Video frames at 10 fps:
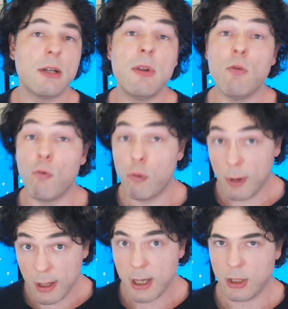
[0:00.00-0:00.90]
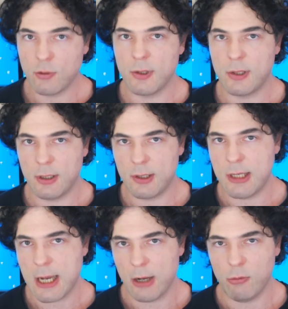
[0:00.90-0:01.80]
to be really interesting to
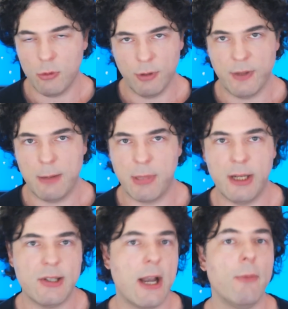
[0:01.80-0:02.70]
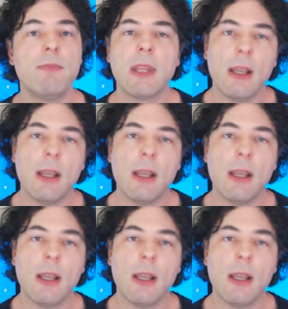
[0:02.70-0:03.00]
see how all of that plays out.